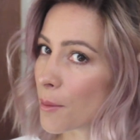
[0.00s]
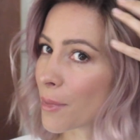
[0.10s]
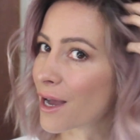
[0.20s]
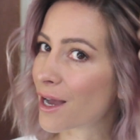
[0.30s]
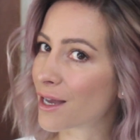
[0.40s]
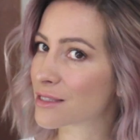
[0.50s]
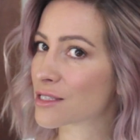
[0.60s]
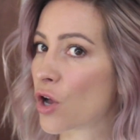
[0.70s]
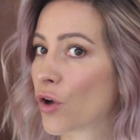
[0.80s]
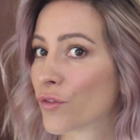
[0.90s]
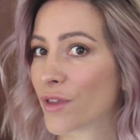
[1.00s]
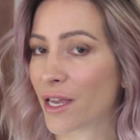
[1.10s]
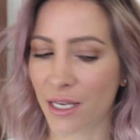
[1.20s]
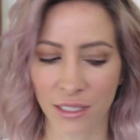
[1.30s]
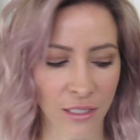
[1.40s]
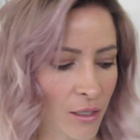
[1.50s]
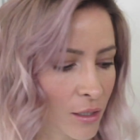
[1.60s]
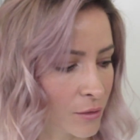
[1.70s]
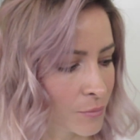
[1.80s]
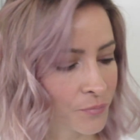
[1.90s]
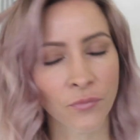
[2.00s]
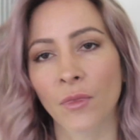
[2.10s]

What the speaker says: parts of the hairstyle,